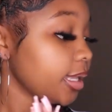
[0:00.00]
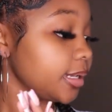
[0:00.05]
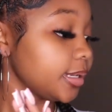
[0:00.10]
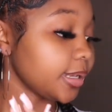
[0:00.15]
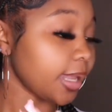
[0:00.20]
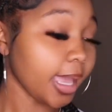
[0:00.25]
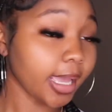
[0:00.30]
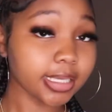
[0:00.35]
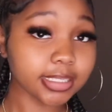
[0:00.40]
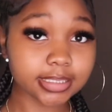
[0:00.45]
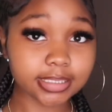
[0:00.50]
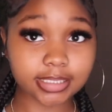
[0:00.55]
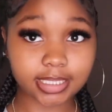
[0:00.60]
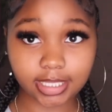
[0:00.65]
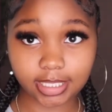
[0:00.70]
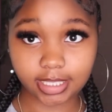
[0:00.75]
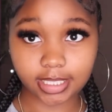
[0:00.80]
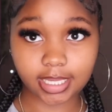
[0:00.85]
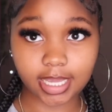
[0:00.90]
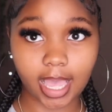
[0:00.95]
next
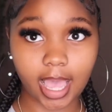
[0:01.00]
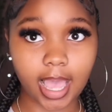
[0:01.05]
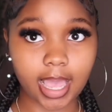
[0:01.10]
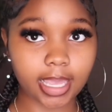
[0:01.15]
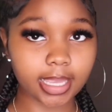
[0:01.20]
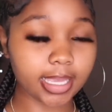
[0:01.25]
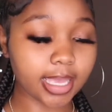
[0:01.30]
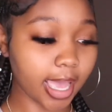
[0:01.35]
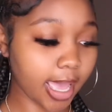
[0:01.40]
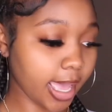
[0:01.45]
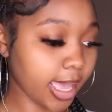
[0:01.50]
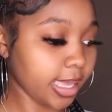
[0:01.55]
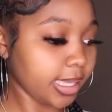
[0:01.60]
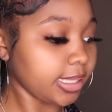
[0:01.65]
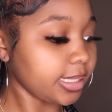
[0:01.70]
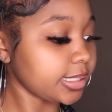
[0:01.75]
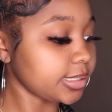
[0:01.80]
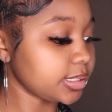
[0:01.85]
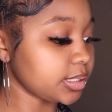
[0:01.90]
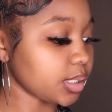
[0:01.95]
thing I got
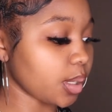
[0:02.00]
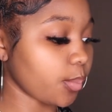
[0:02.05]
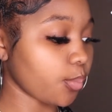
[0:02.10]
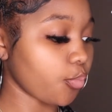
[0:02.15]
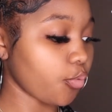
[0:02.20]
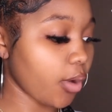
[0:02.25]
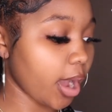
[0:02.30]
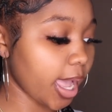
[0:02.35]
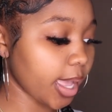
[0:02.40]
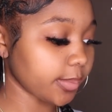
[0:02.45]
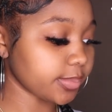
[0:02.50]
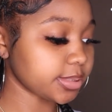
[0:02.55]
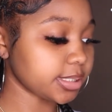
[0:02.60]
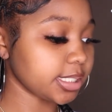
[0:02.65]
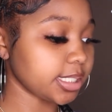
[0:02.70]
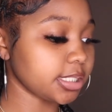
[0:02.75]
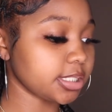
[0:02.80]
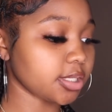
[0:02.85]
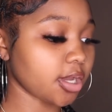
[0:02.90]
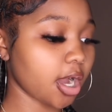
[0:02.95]
is some wipes
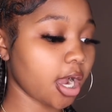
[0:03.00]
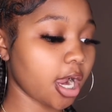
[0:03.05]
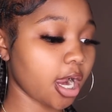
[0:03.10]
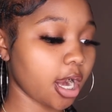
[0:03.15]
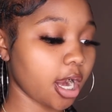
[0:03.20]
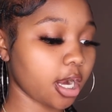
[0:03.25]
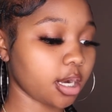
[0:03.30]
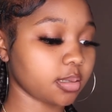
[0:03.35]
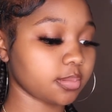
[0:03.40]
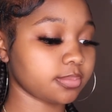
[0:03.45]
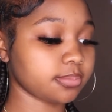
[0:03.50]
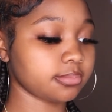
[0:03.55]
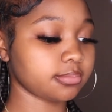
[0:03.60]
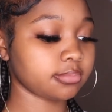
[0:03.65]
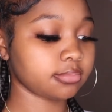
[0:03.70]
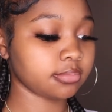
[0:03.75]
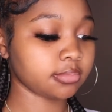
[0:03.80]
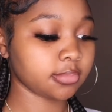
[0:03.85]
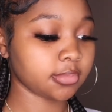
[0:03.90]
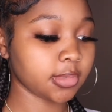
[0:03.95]
these are
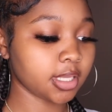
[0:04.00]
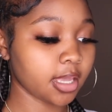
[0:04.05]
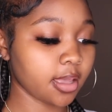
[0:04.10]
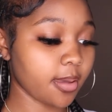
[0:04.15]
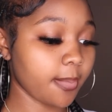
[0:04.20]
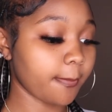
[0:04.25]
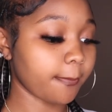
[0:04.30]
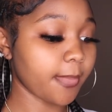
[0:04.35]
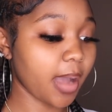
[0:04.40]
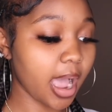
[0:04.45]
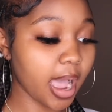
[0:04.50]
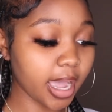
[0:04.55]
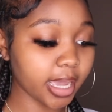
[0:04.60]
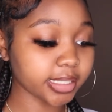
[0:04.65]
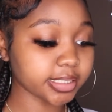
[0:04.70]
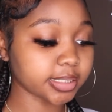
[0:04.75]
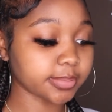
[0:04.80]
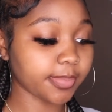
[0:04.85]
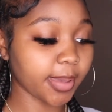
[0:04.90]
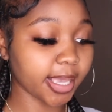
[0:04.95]

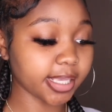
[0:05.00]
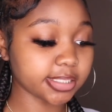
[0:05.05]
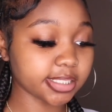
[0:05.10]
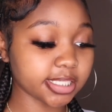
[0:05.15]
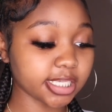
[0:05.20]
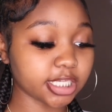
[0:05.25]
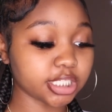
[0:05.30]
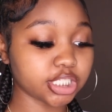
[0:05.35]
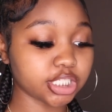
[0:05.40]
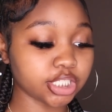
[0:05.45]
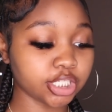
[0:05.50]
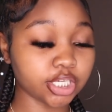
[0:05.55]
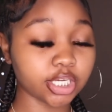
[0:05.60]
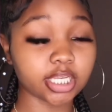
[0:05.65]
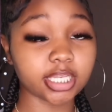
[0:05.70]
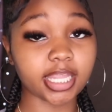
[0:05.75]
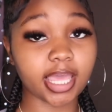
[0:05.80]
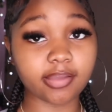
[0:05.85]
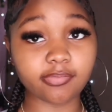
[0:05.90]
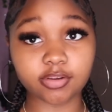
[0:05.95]
Mods Basic
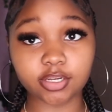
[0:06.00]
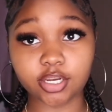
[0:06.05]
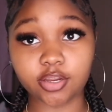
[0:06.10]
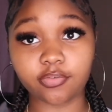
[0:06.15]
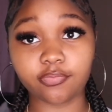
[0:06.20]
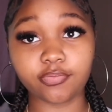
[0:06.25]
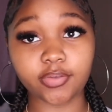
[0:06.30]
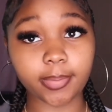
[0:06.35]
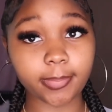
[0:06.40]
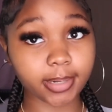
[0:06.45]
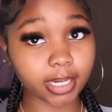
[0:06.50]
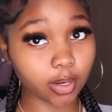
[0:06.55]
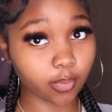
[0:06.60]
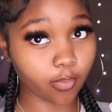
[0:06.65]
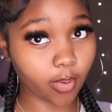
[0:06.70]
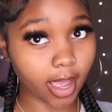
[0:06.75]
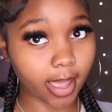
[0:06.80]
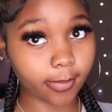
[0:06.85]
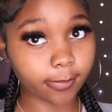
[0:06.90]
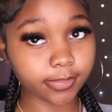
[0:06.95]
Sheer Lavender Feminine
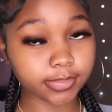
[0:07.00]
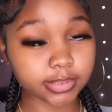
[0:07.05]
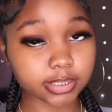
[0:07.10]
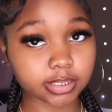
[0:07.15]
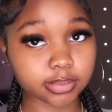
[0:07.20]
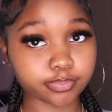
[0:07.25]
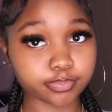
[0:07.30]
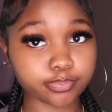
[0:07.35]
Wipes